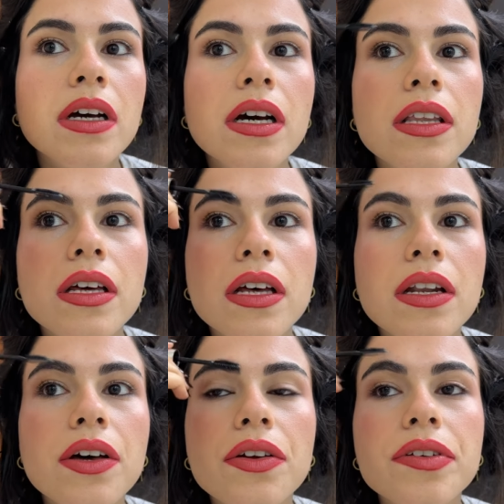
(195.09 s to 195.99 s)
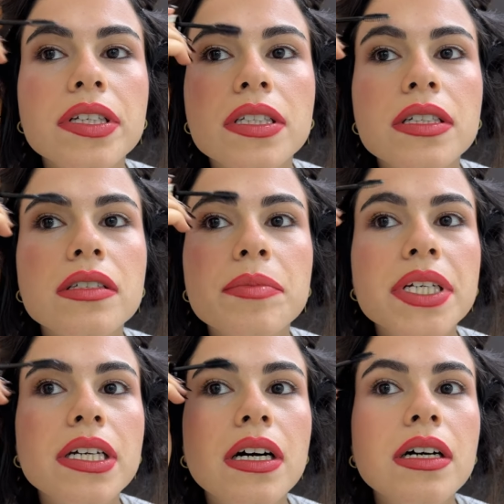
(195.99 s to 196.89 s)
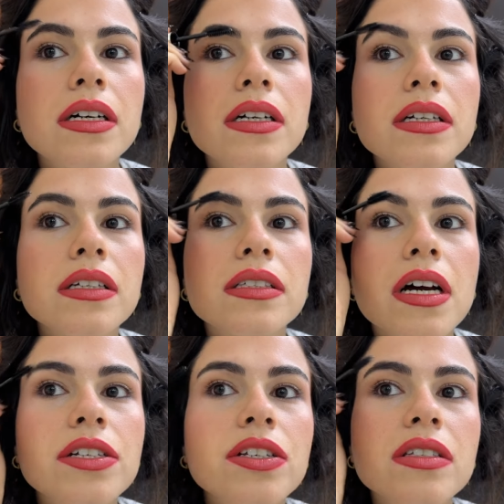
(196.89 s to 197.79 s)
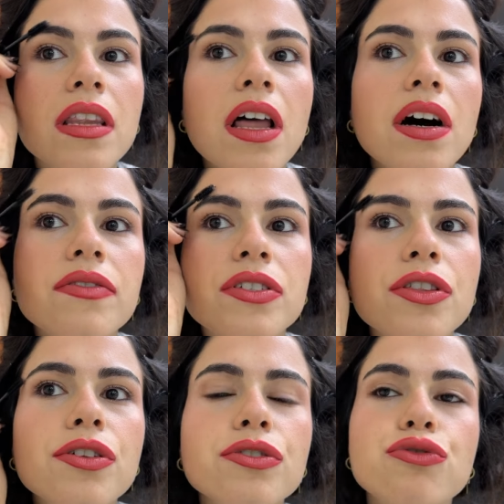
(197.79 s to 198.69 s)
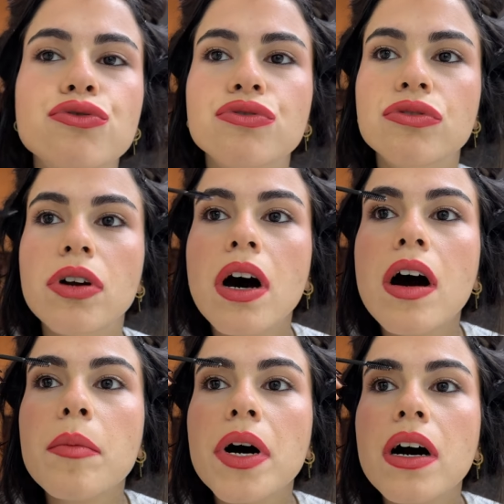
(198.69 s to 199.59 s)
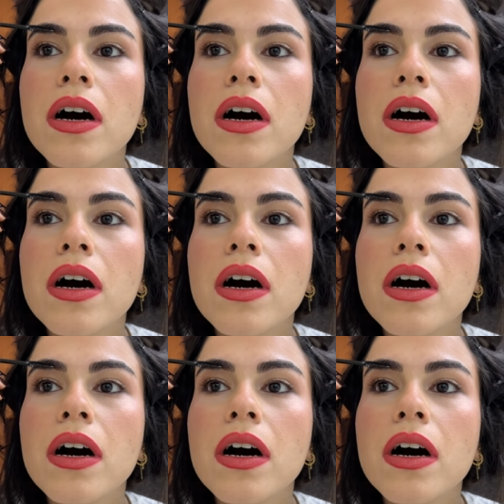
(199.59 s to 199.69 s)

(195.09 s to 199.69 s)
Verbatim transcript: And then other reason is because I just loved the drama.